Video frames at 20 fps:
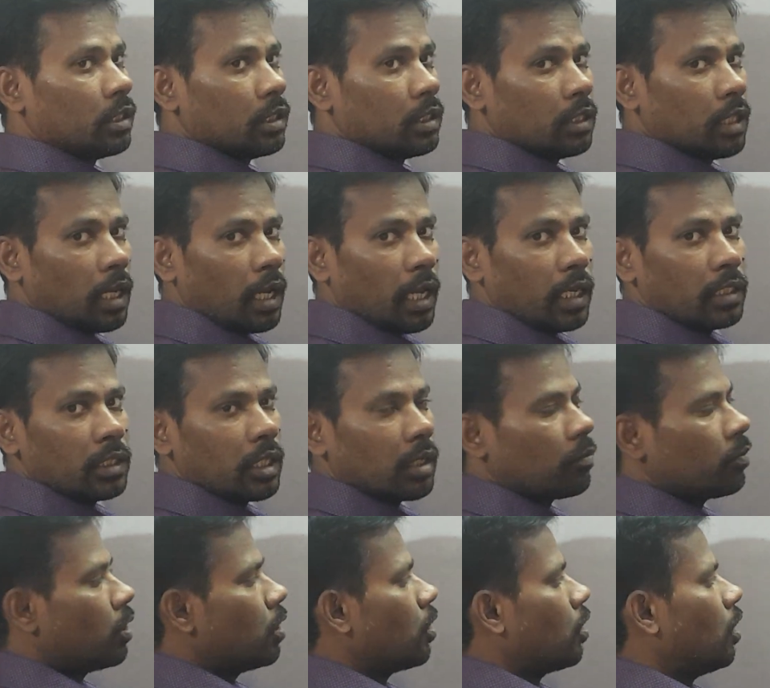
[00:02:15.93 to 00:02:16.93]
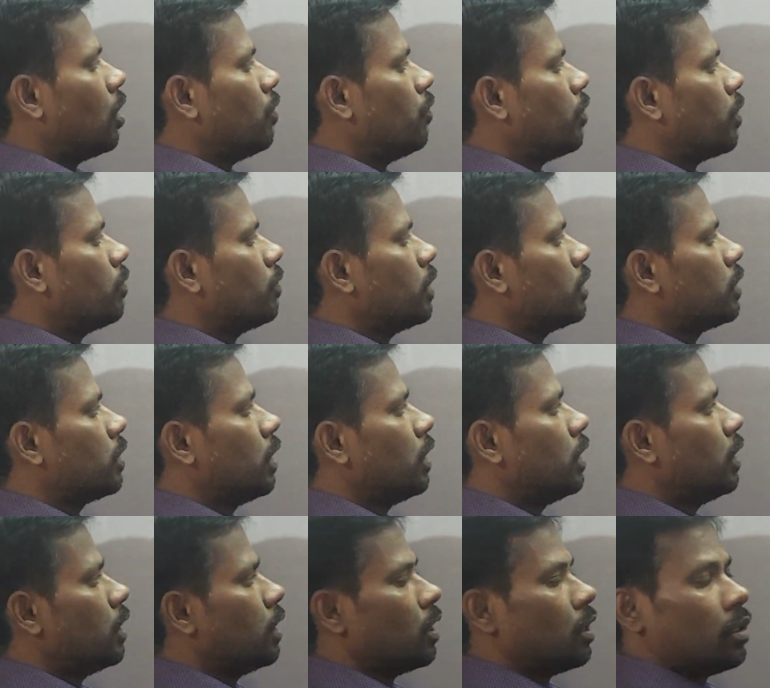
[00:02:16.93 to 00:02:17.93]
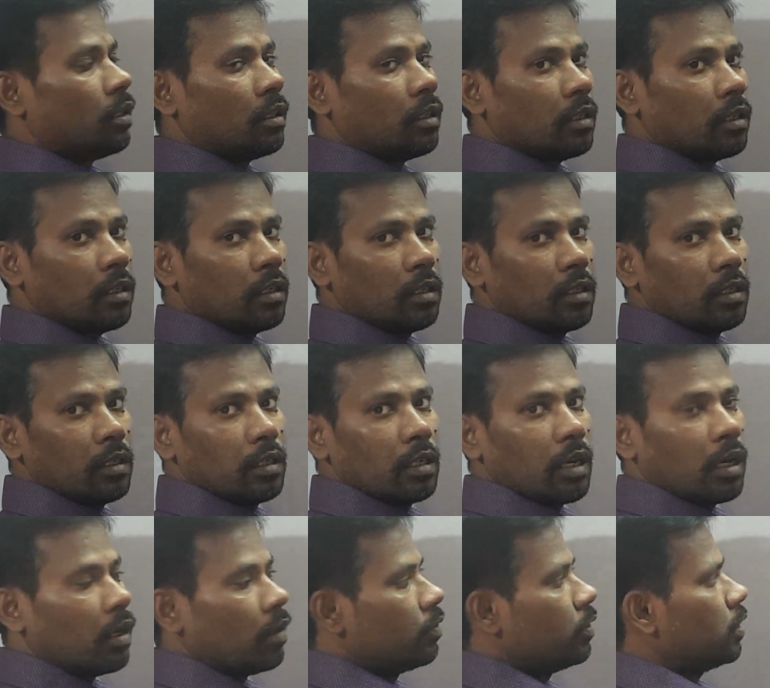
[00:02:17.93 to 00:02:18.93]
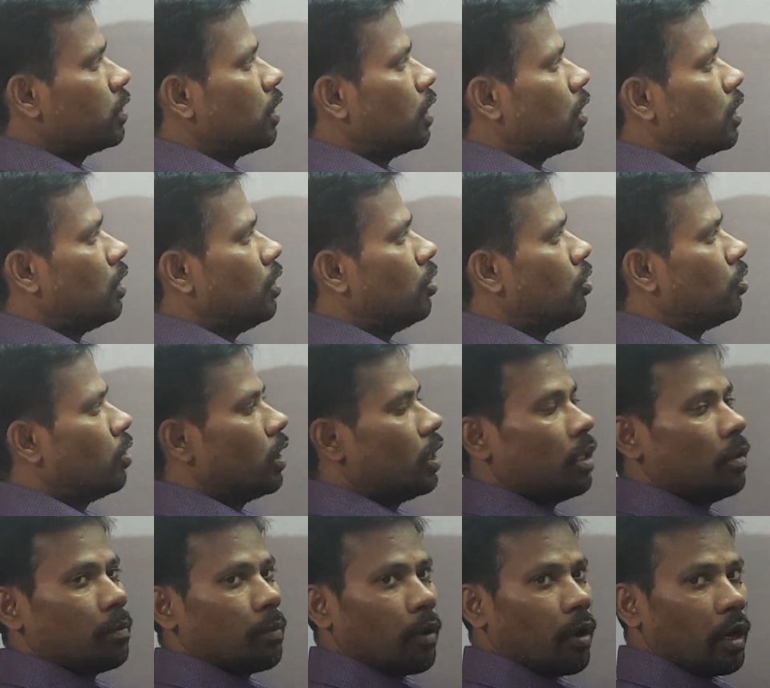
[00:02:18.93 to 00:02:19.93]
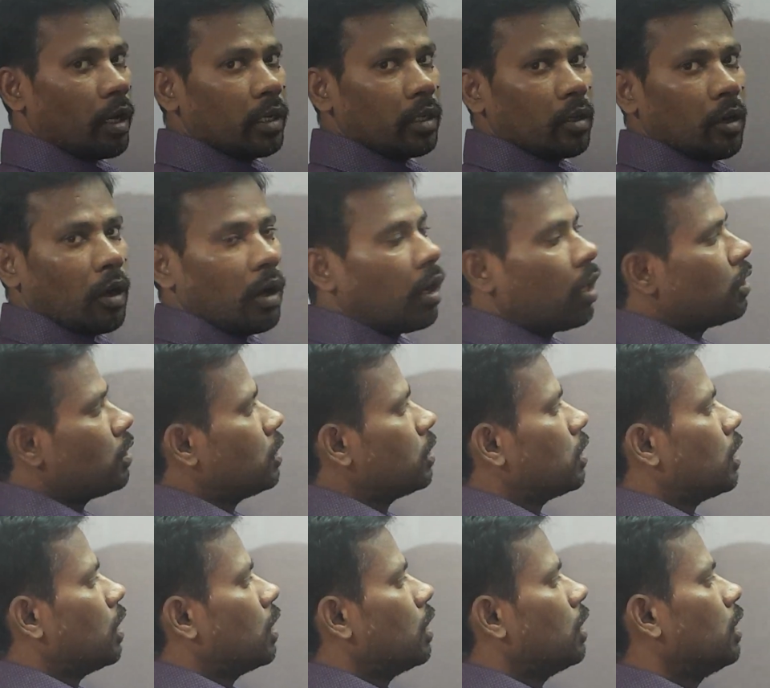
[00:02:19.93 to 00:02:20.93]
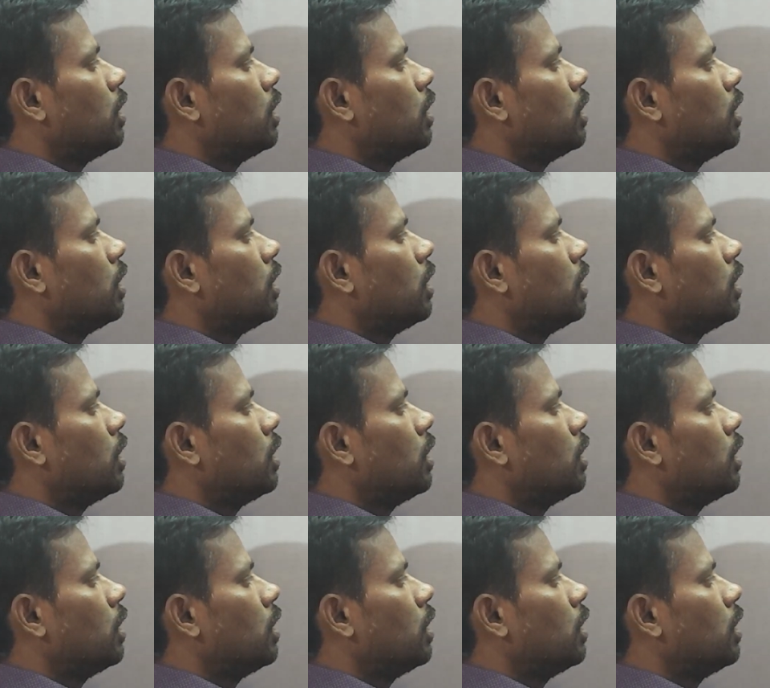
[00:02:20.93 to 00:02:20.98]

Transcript: The line segment drawn from the center of the circle to any point on the circle.